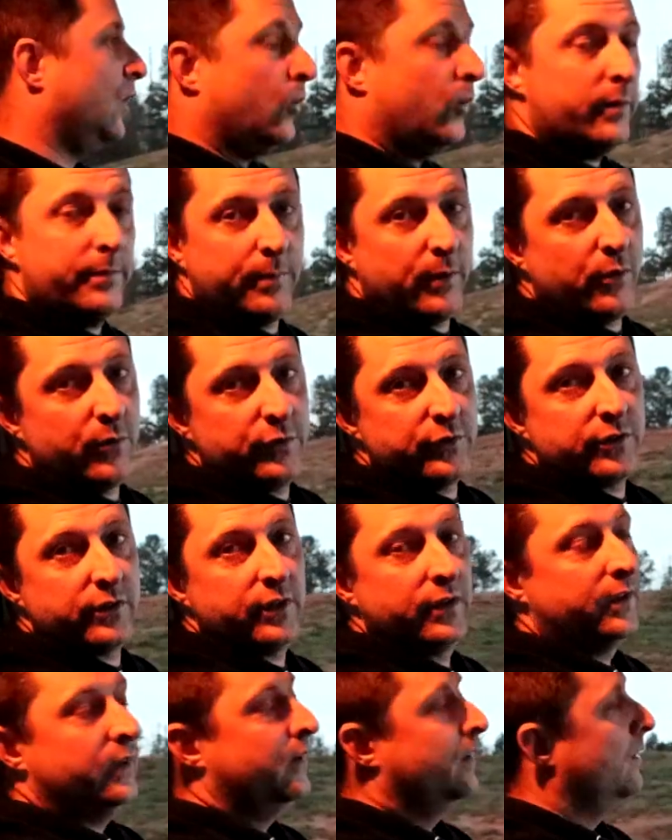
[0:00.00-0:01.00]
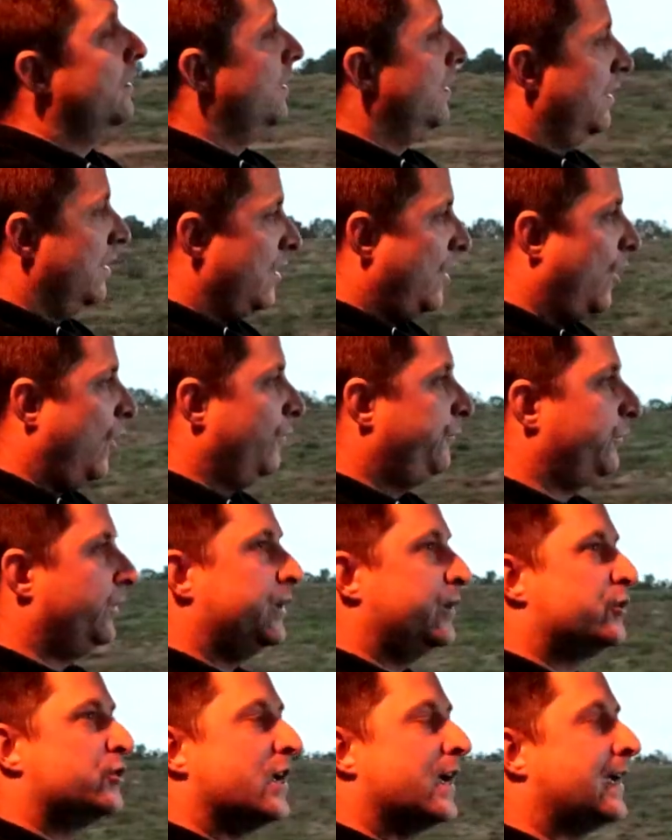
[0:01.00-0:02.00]
going boost,
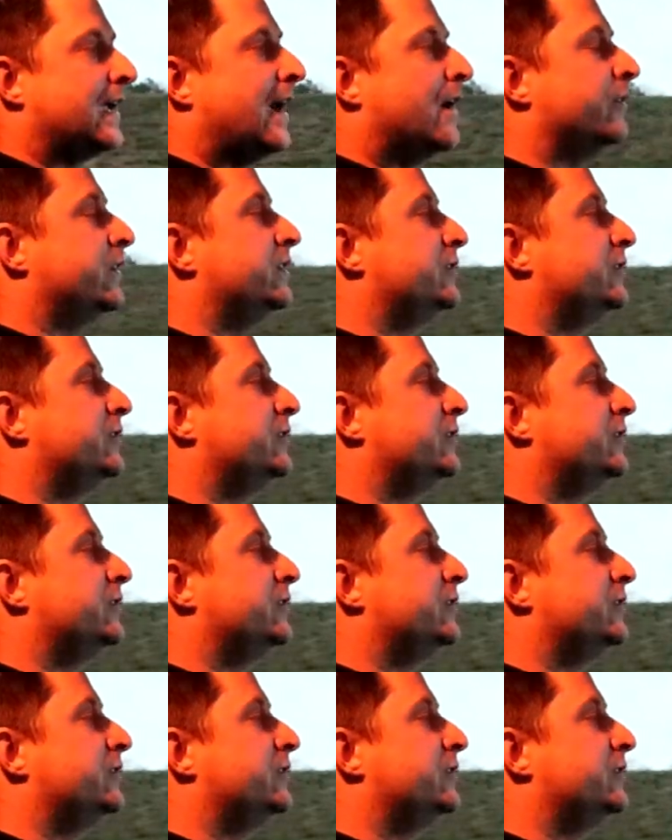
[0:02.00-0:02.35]
hopefully you check out